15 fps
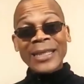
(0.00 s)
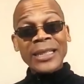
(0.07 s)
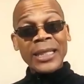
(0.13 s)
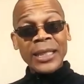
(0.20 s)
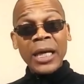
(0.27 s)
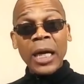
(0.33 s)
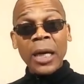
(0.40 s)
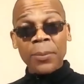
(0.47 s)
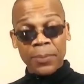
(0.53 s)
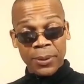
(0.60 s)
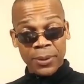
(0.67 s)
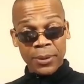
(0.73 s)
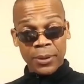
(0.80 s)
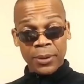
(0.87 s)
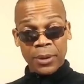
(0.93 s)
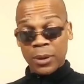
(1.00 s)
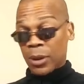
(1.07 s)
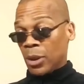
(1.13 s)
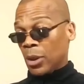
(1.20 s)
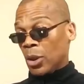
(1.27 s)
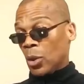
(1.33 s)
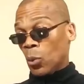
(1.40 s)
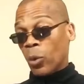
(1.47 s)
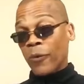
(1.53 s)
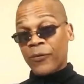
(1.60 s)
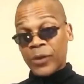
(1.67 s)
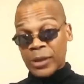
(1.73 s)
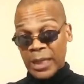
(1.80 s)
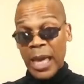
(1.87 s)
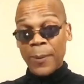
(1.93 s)
it up with
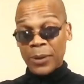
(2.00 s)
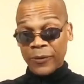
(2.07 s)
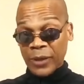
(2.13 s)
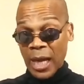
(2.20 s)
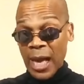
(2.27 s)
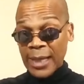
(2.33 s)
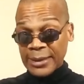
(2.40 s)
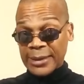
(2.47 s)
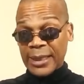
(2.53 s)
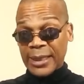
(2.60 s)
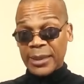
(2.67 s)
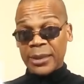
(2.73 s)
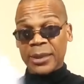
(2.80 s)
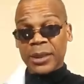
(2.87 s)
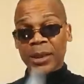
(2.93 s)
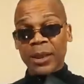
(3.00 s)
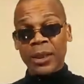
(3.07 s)
the table of contents